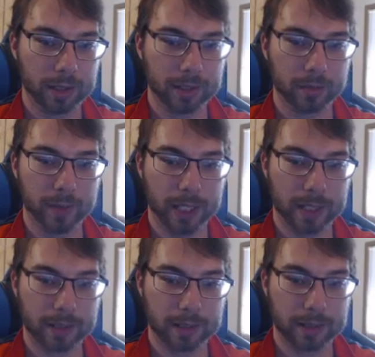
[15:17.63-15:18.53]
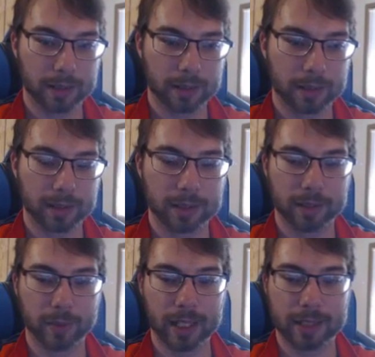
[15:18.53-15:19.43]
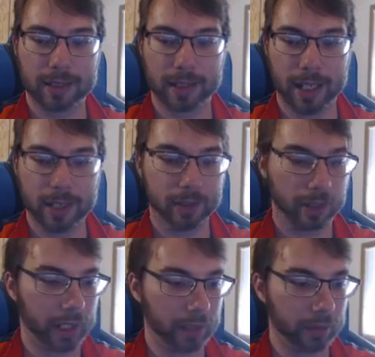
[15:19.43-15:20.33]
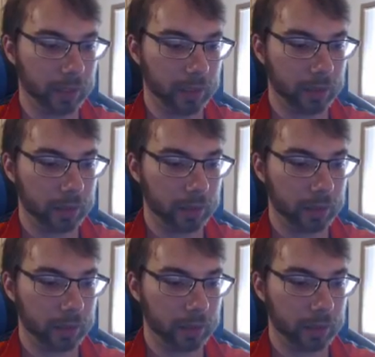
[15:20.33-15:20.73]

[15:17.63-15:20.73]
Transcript: It's a Red Eye Slasher, right?